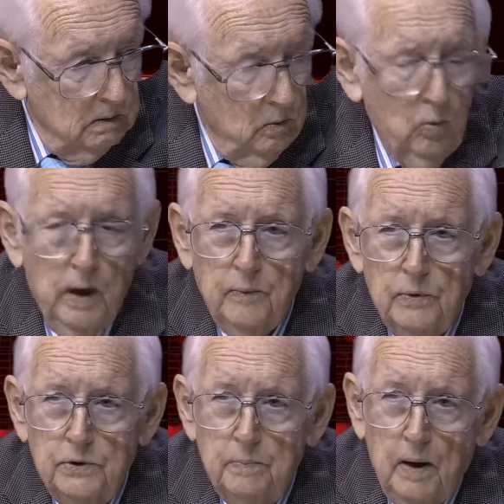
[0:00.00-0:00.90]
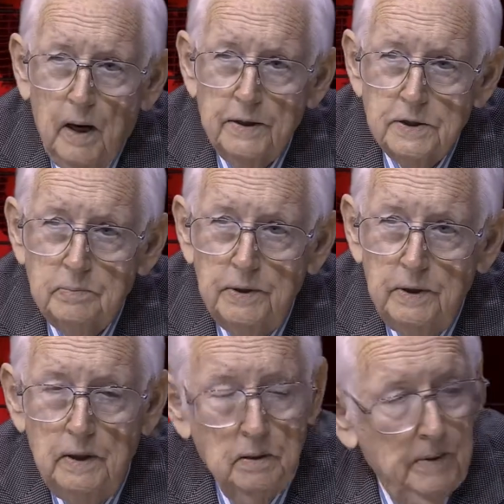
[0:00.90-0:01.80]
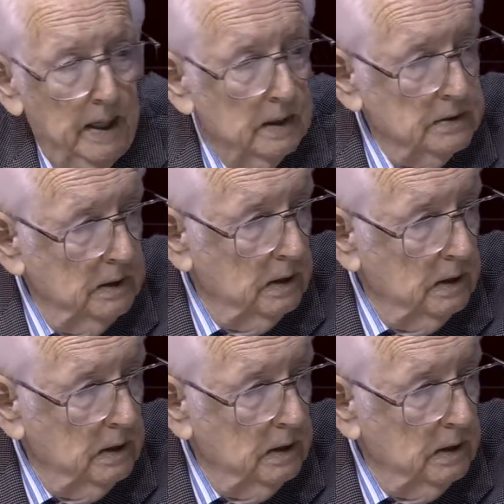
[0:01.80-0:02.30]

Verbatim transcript: when would you possibly need a magazine